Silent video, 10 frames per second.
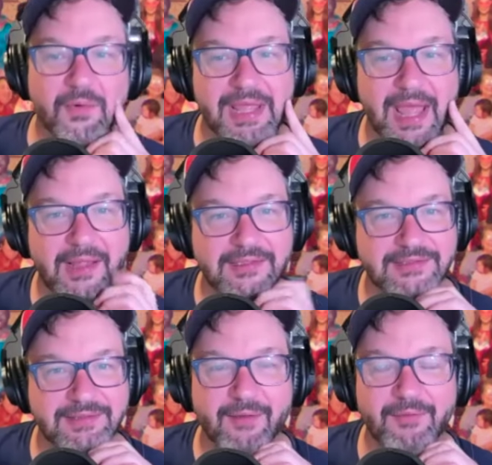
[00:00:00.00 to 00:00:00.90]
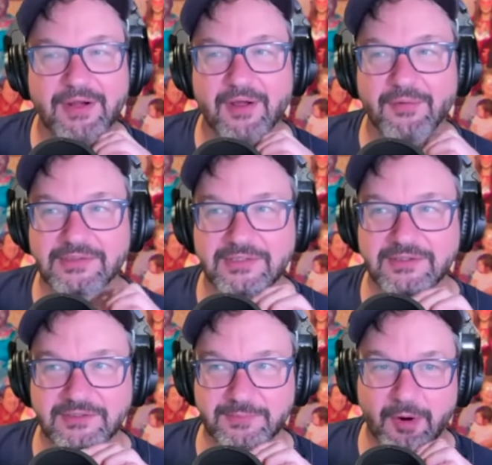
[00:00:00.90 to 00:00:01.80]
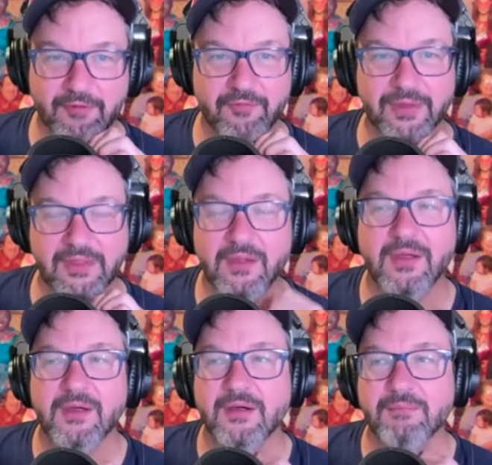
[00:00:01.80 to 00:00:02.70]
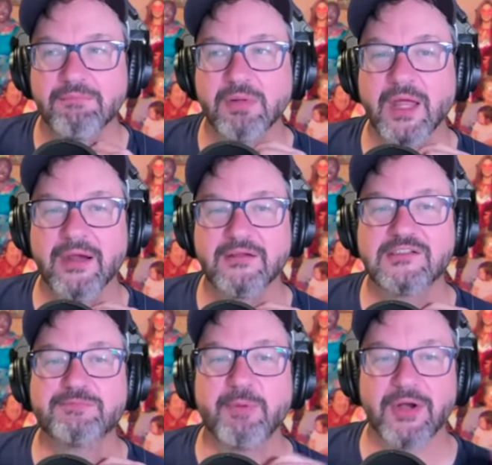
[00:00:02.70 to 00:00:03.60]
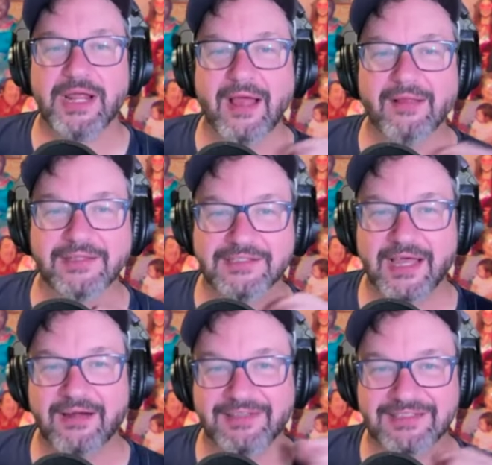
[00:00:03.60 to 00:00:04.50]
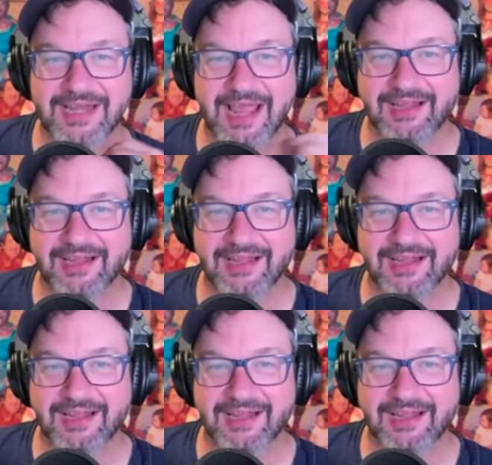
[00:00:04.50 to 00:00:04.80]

yes. I want to go as Smarf with blood spurting out the side of his neck.